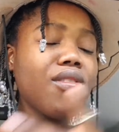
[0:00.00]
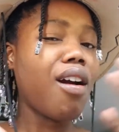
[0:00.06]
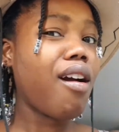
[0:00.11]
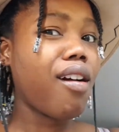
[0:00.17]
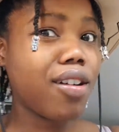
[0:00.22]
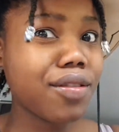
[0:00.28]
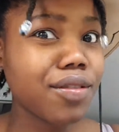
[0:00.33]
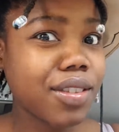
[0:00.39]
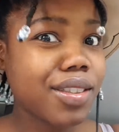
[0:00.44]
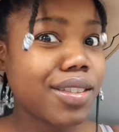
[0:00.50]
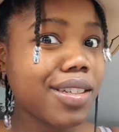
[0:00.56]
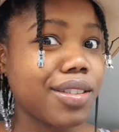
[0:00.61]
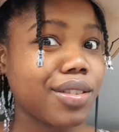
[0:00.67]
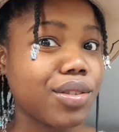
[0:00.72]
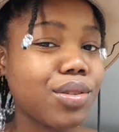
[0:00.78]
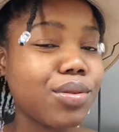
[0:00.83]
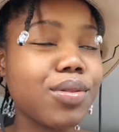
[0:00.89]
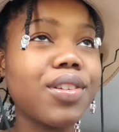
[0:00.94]
obviously,
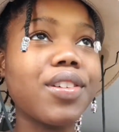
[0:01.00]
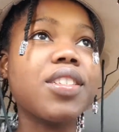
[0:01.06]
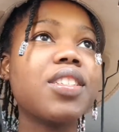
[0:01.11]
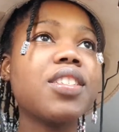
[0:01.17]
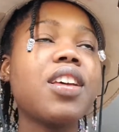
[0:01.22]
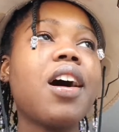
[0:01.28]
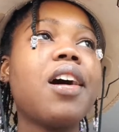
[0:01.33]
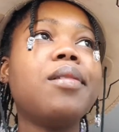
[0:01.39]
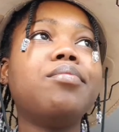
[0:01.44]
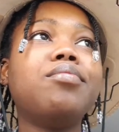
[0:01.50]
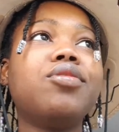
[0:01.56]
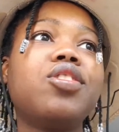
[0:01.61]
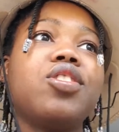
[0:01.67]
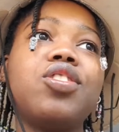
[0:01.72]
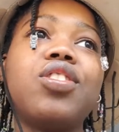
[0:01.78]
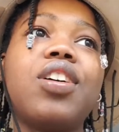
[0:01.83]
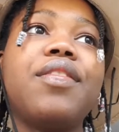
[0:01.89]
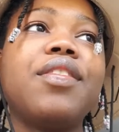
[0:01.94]
in 2 years. I'm
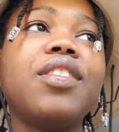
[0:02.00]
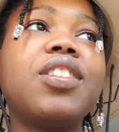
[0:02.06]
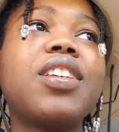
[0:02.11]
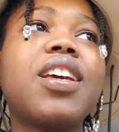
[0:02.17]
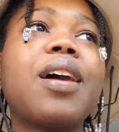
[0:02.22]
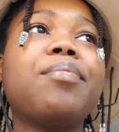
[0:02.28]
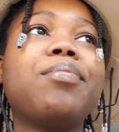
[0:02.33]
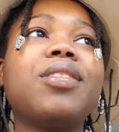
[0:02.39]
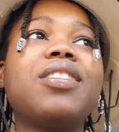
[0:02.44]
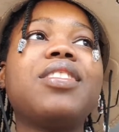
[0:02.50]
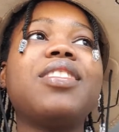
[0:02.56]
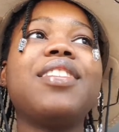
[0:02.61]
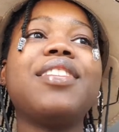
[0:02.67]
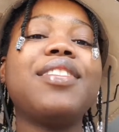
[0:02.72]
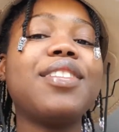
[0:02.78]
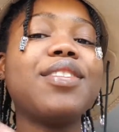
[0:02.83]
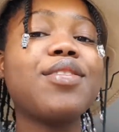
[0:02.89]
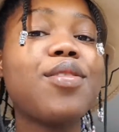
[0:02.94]
not driving to campus
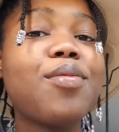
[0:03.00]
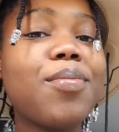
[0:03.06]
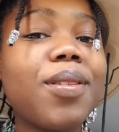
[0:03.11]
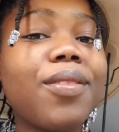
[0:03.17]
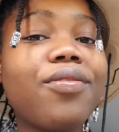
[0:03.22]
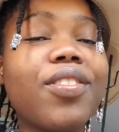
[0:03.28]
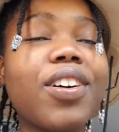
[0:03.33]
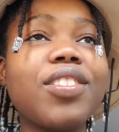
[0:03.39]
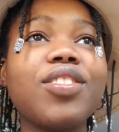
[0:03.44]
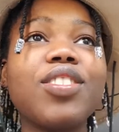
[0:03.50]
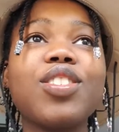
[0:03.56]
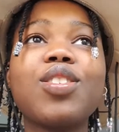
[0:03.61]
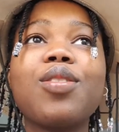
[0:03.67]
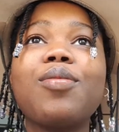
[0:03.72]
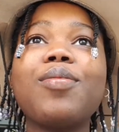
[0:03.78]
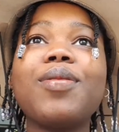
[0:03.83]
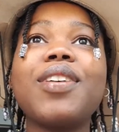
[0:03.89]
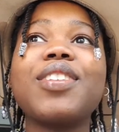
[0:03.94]
today. That's gonna be fun. That's
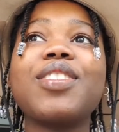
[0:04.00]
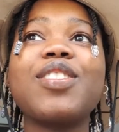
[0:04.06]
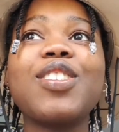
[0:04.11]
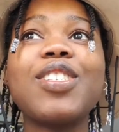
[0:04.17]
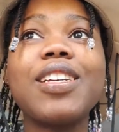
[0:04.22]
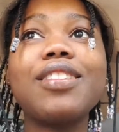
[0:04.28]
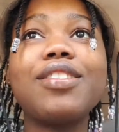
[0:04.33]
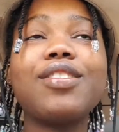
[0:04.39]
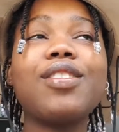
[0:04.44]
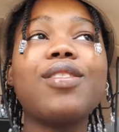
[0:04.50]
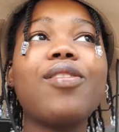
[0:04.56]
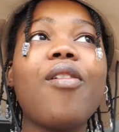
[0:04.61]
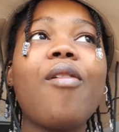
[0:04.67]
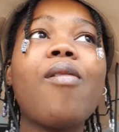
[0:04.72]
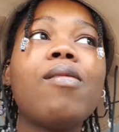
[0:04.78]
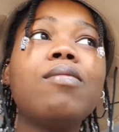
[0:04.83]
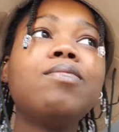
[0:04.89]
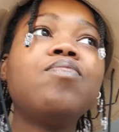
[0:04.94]
gonna be
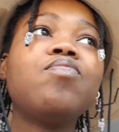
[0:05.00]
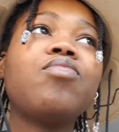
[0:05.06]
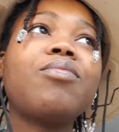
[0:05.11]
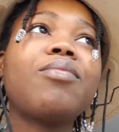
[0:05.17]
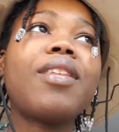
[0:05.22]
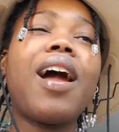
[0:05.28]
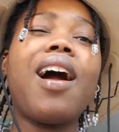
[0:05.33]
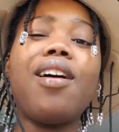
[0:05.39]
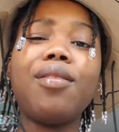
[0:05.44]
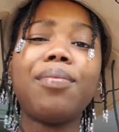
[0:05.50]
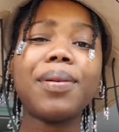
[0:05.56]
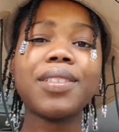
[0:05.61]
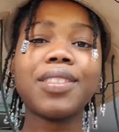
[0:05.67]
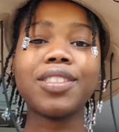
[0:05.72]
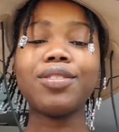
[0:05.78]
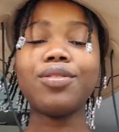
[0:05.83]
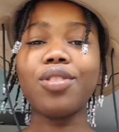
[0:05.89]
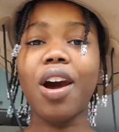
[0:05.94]
exciting. I hope I
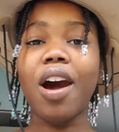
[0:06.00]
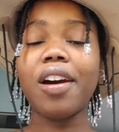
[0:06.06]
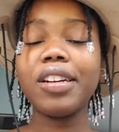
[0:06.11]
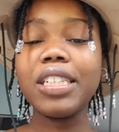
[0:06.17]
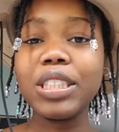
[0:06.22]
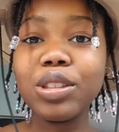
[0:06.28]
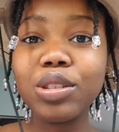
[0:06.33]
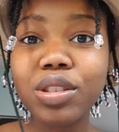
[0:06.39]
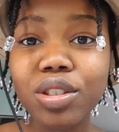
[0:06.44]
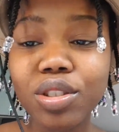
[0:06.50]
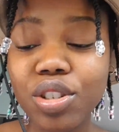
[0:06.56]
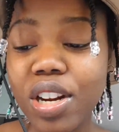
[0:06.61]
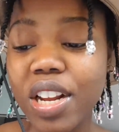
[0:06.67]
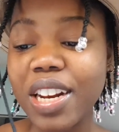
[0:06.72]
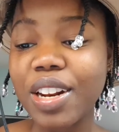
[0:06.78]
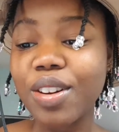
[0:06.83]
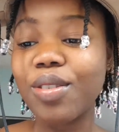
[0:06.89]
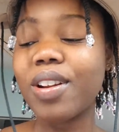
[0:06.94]
still know how to use the
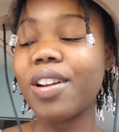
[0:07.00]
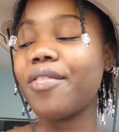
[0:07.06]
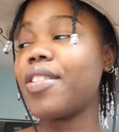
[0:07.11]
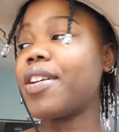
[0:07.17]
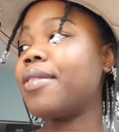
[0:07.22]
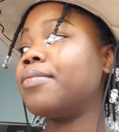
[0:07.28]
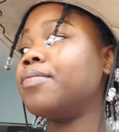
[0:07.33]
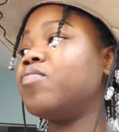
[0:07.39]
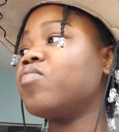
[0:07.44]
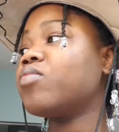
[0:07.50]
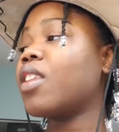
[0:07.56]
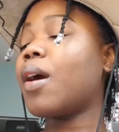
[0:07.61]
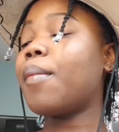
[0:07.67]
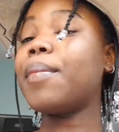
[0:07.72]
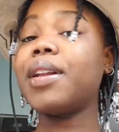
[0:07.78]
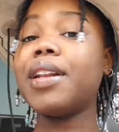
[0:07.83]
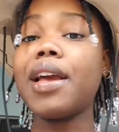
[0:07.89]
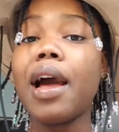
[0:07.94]
train and whatever,
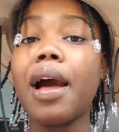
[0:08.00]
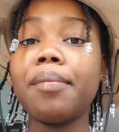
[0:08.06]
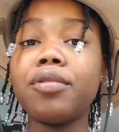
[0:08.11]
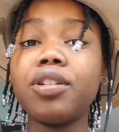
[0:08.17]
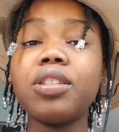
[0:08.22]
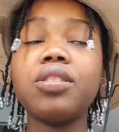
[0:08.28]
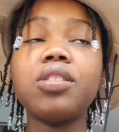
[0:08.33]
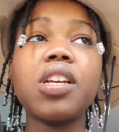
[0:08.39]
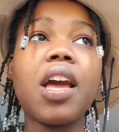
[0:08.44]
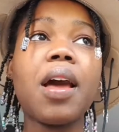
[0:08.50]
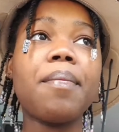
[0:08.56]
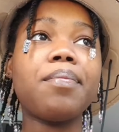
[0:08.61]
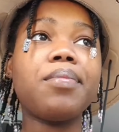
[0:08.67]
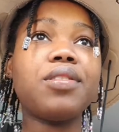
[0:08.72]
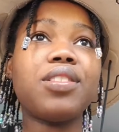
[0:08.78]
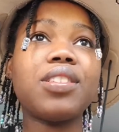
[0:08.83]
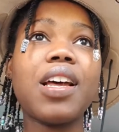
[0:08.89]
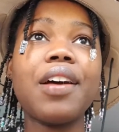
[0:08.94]
but yeah, I'm going to
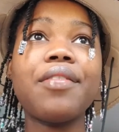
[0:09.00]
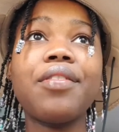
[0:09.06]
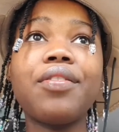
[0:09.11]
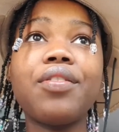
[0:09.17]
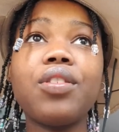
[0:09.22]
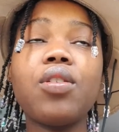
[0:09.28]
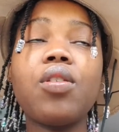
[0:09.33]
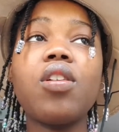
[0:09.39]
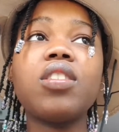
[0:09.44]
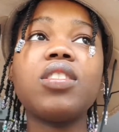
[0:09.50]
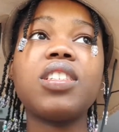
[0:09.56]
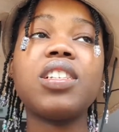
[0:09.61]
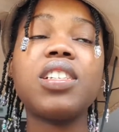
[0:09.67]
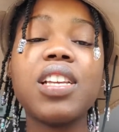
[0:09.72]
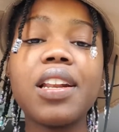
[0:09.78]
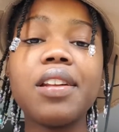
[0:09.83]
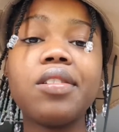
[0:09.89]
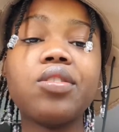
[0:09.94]
campus. I have a few
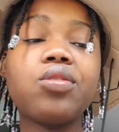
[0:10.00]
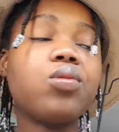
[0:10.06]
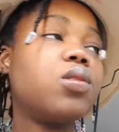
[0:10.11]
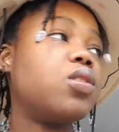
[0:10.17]
classes I need to